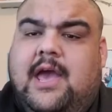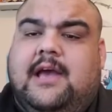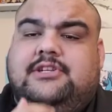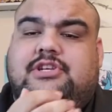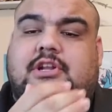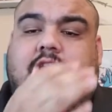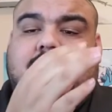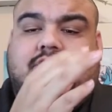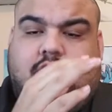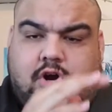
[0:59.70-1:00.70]
and she
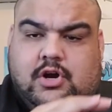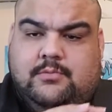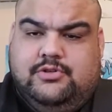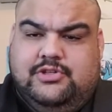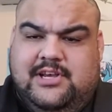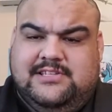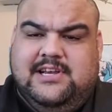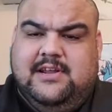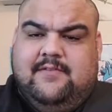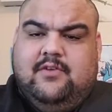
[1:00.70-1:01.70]
lost her arm, so she has
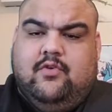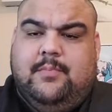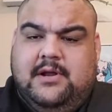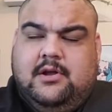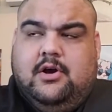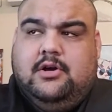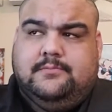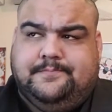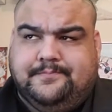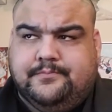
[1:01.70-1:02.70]
kind of a robotic
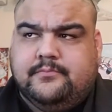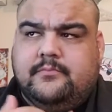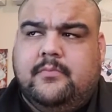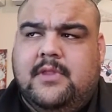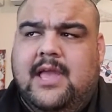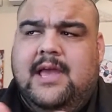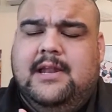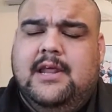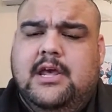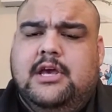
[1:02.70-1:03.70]
arm. And